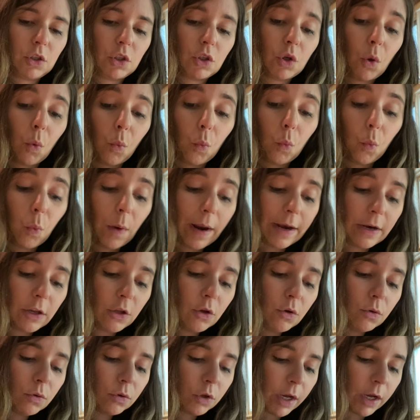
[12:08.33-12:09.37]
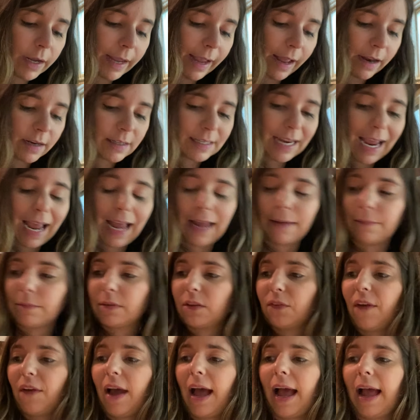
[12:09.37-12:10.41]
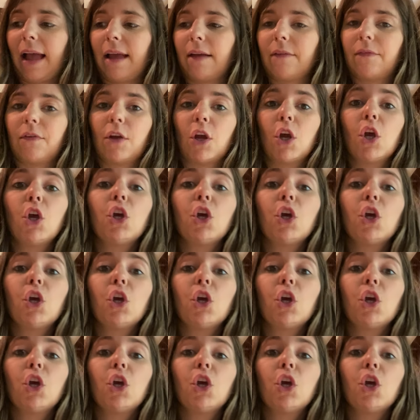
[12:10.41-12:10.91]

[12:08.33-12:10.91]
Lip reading: So when you look at times 5,